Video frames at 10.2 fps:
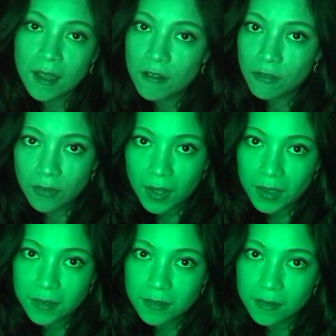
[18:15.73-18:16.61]

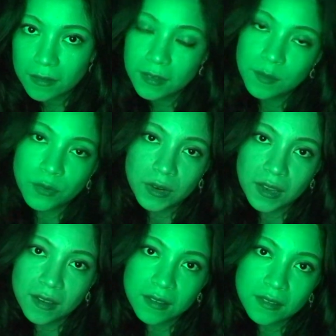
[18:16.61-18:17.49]
Fight only
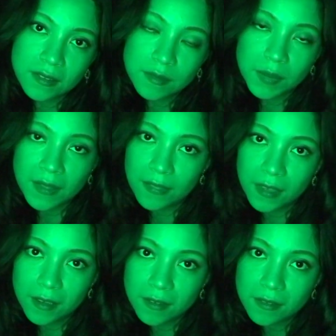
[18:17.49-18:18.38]
brings bad
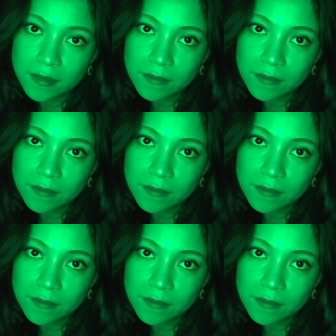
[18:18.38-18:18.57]
things.